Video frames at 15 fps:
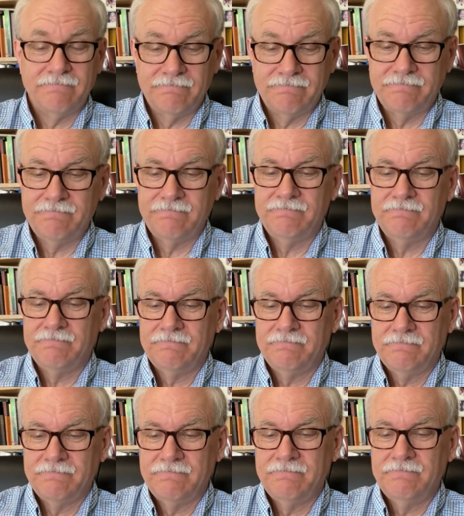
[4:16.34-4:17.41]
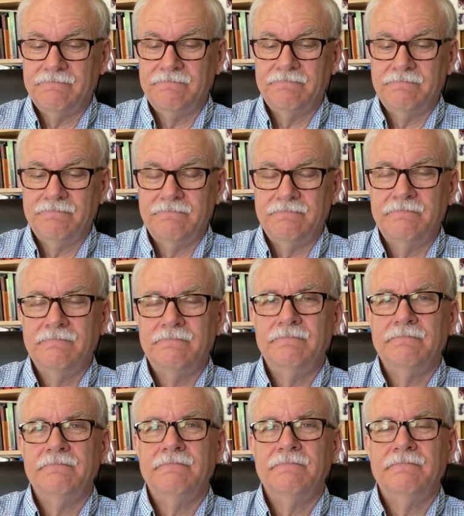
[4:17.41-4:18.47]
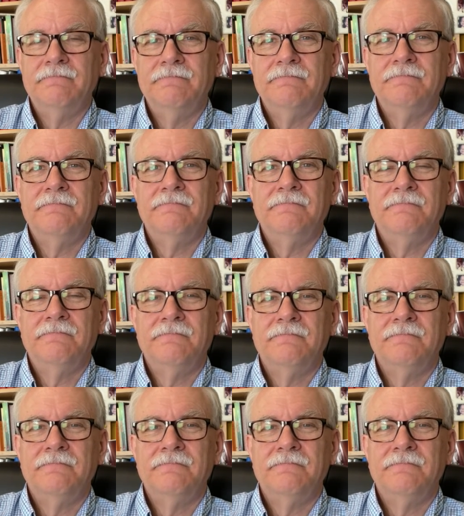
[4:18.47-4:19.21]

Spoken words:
(silence)